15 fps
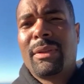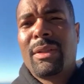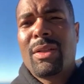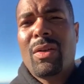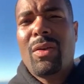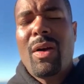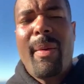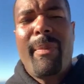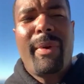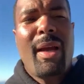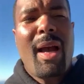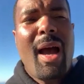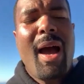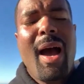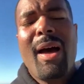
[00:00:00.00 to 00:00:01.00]
So, I mean,
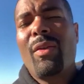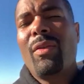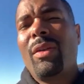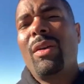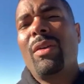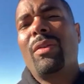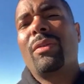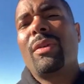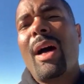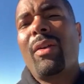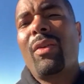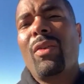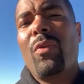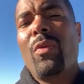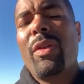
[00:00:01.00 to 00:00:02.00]
I, I don't know. I
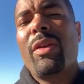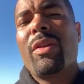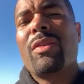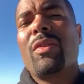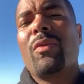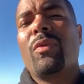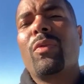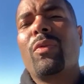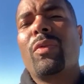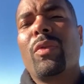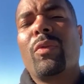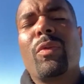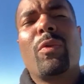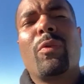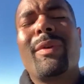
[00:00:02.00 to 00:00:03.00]
don't know what the, the,
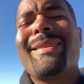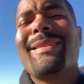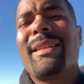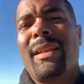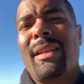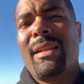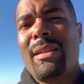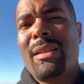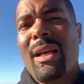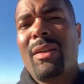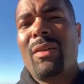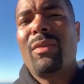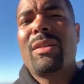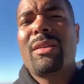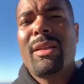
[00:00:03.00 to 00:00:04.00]
the real reason is. I
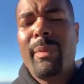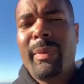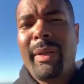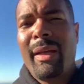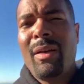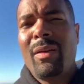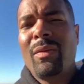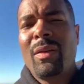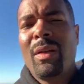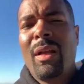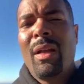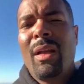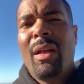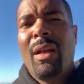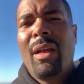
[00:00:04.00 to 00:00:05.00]
know he stepped down,
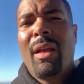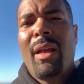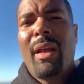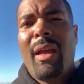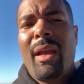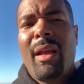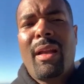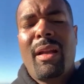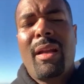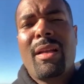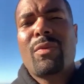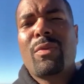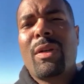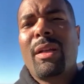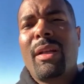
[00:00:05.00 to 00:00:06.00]
and it
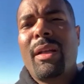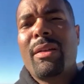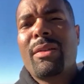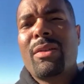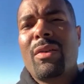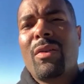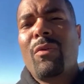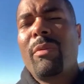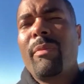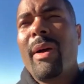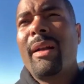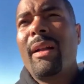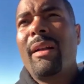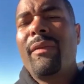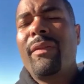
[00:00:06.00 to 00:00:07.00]
is what it is. You know, we
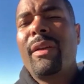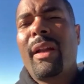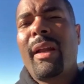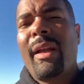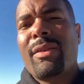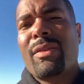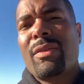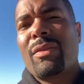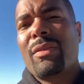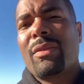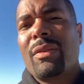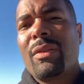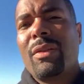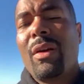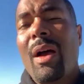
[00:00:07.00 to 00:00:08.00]
might not never get an answer.
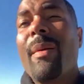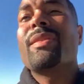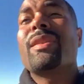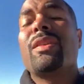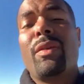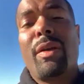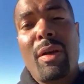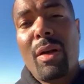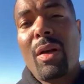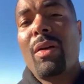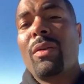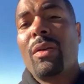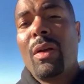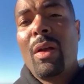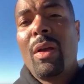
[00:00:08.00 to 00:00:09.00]
You know, I'm still here, though.